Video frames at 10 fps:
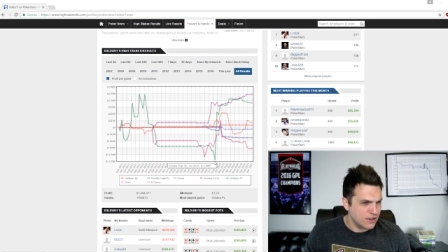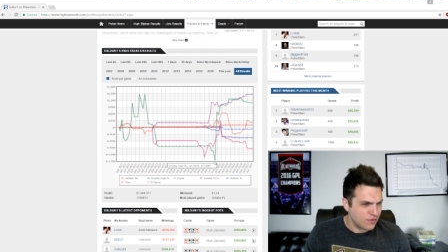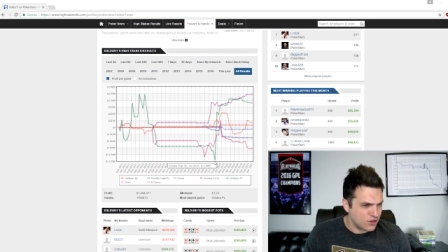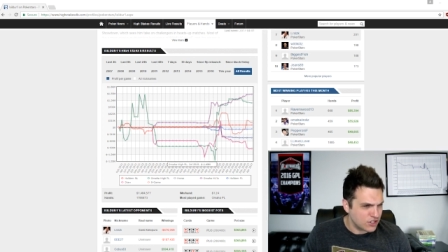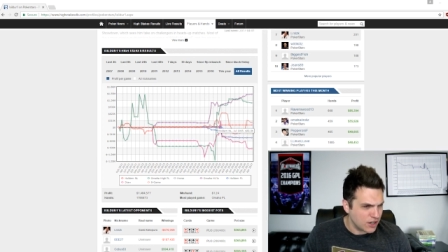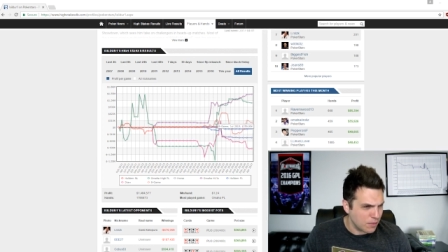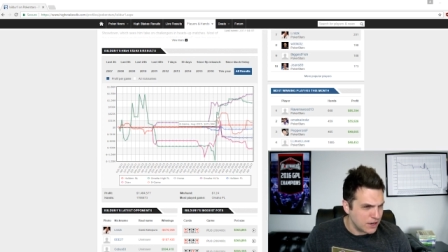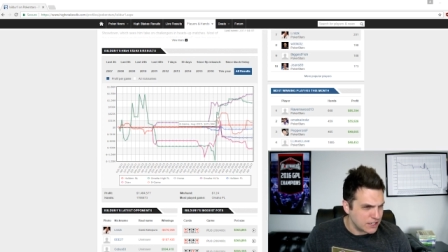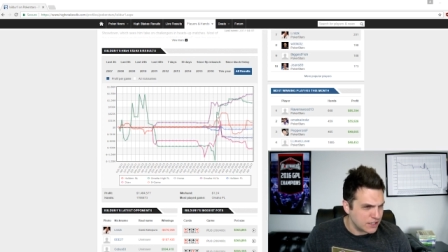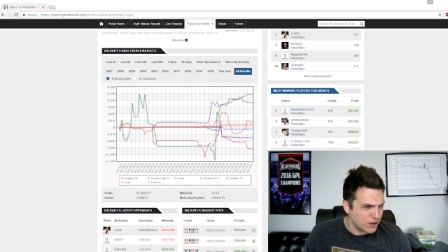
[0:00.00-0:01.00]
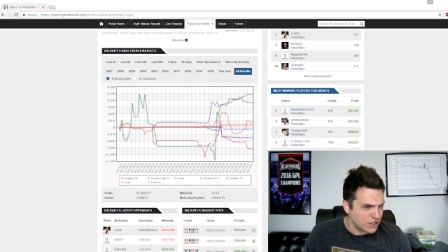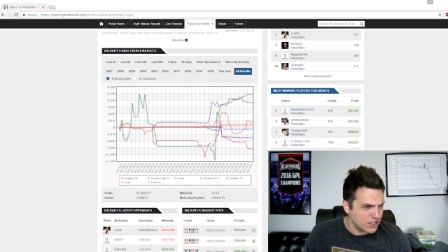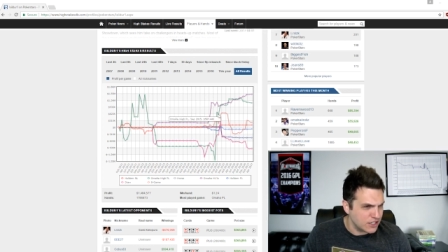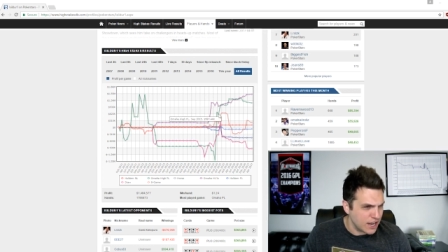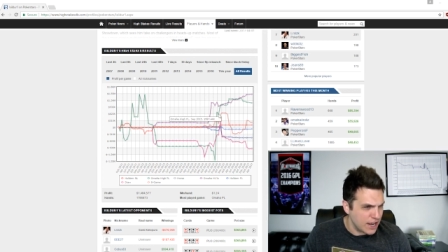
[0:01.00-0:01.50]
For some reason, there's a
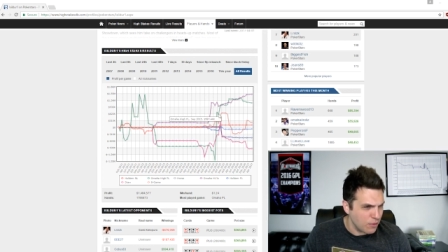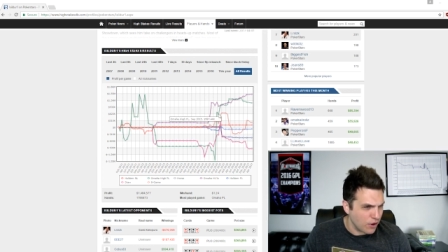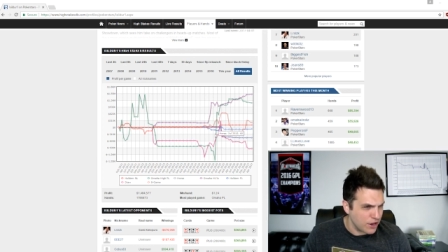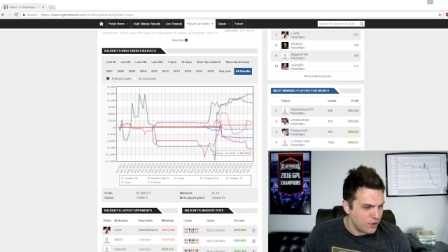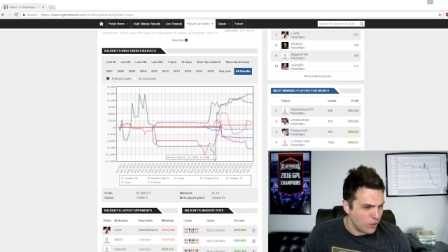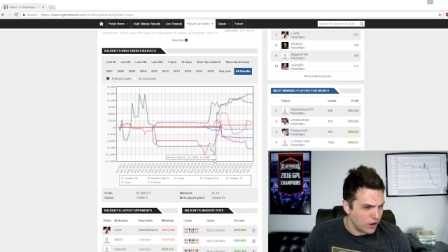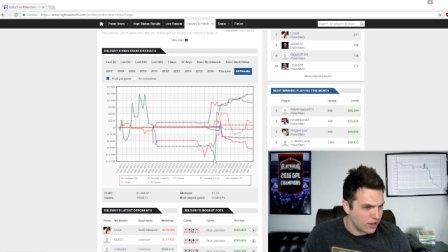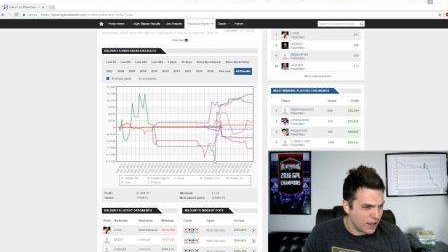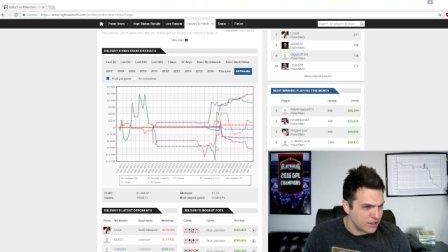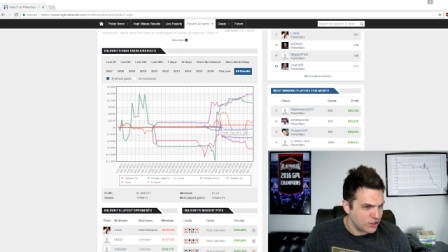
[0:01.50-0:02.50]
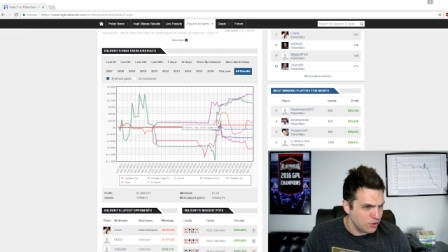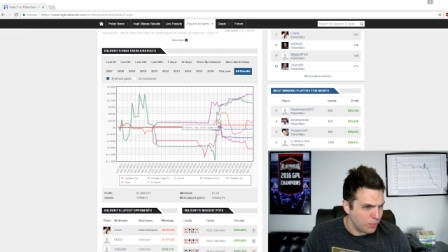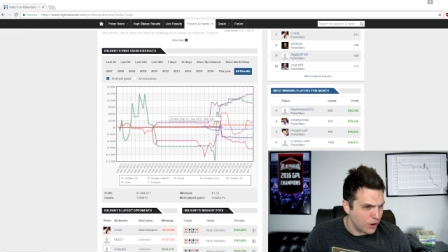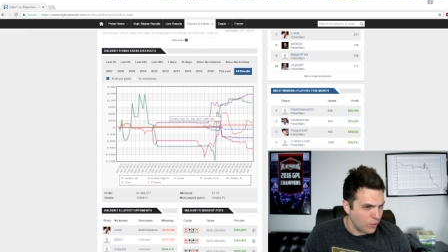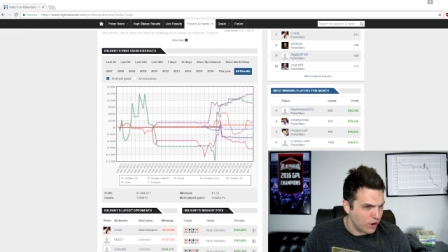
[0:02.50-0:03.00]
day where he won like
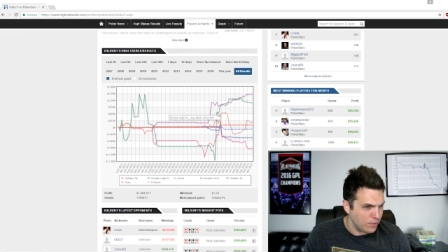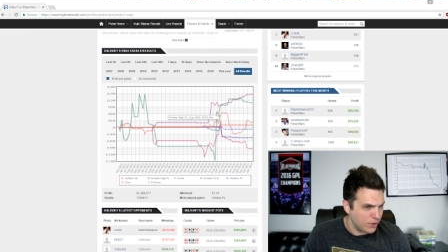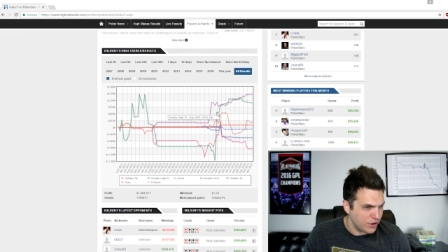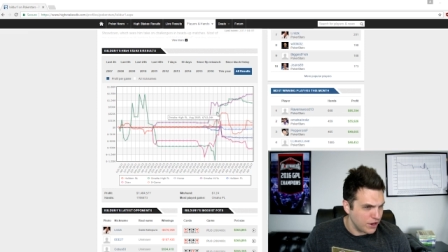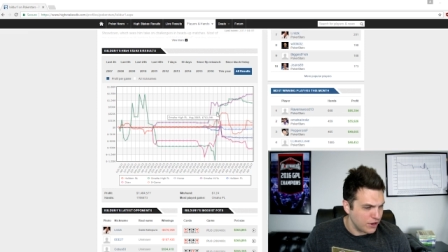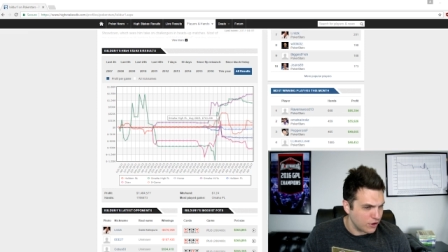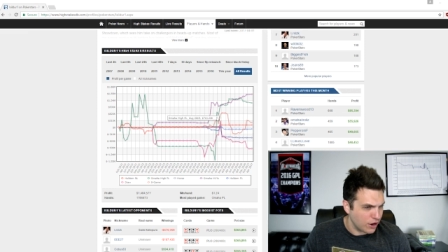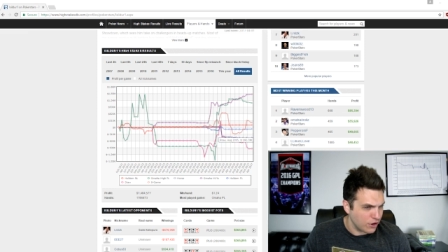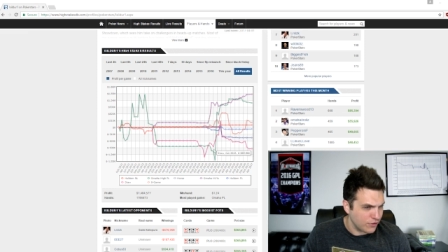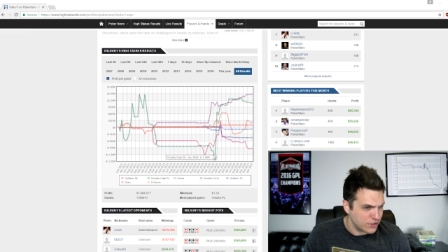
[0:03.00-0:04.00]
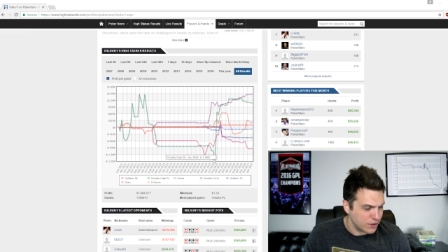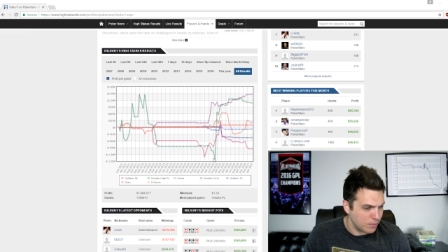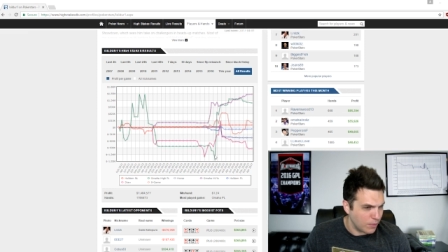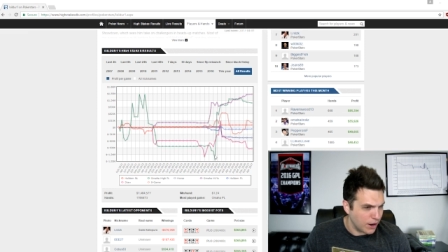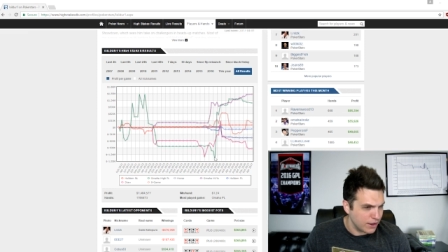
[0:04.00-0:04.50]
2.1 million, or I don't know if this is a
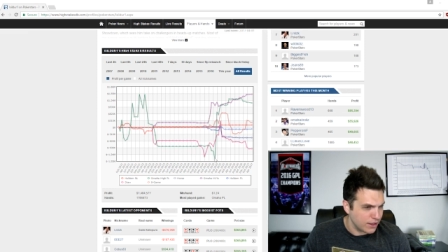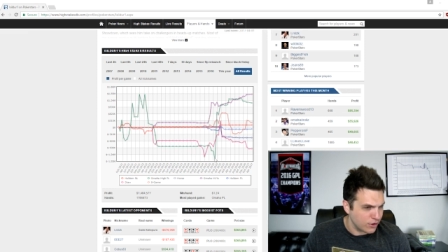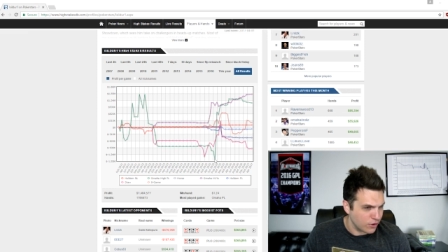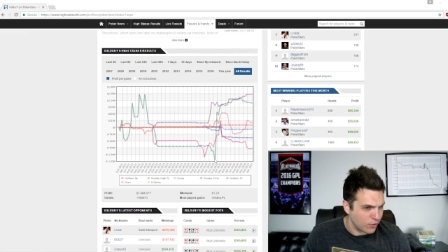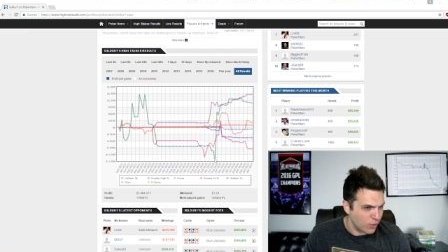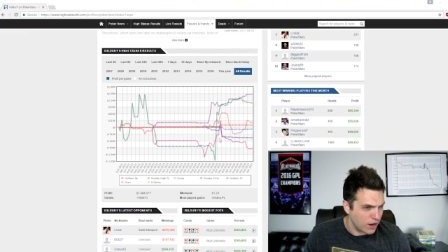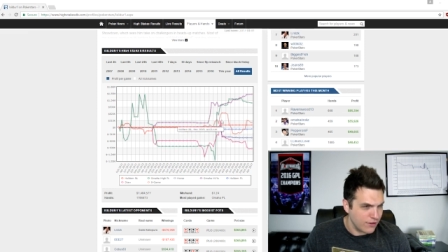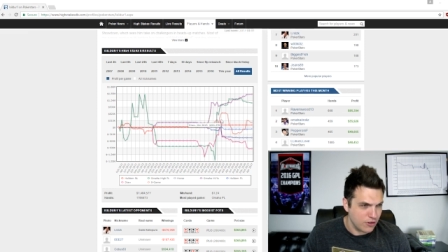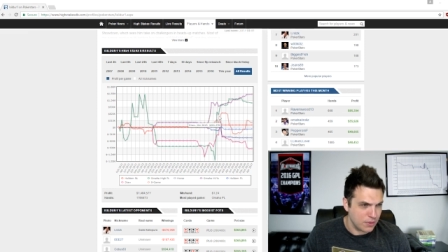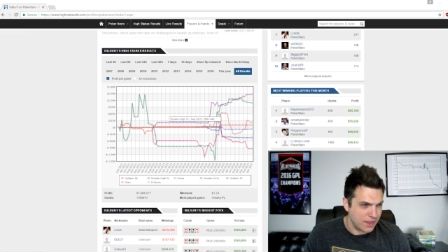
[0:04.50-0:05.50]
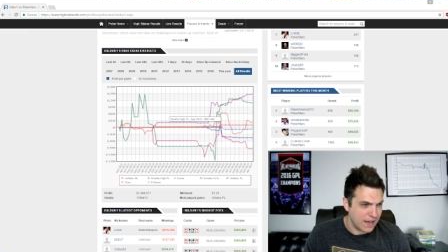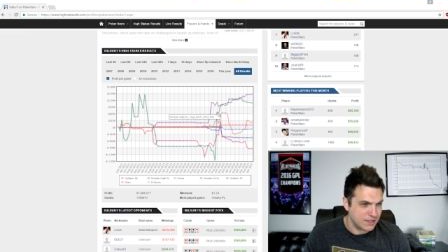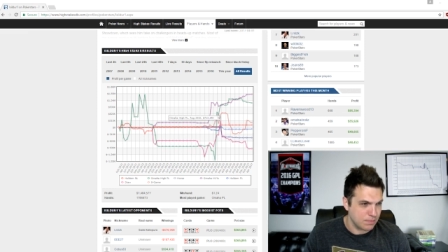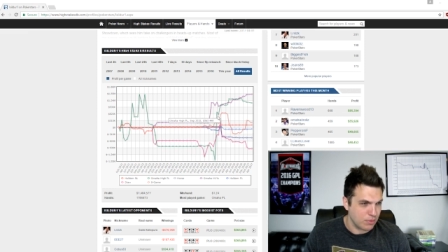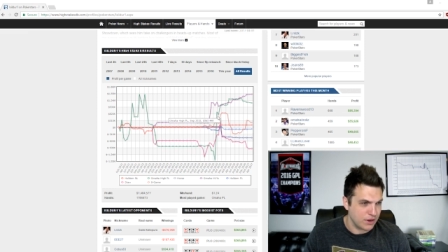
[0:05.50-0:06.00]
month or whatever, but
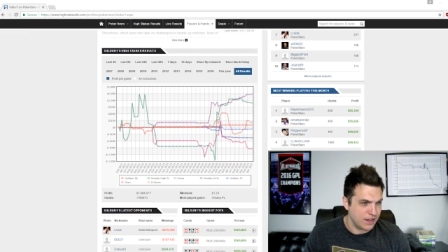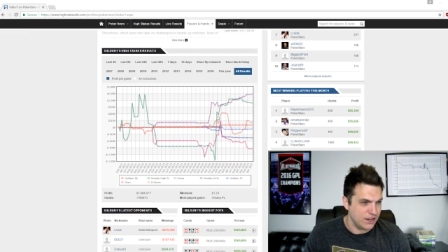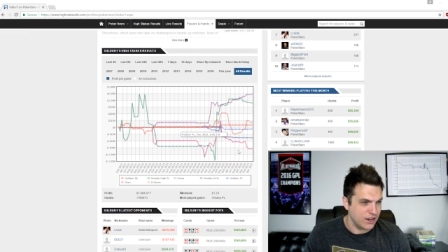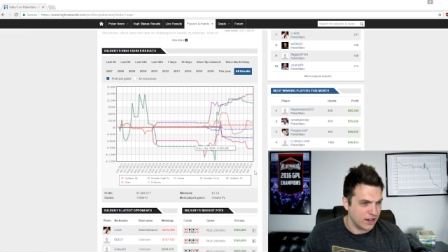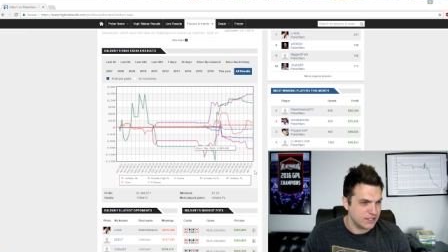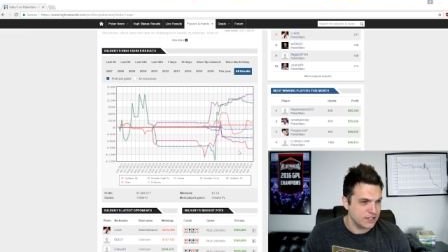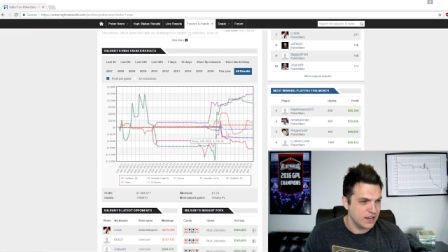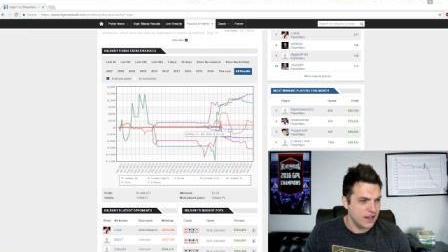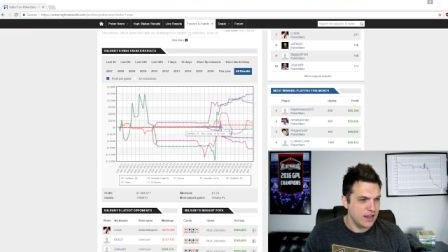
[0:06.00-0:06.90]
that's pretty nuts.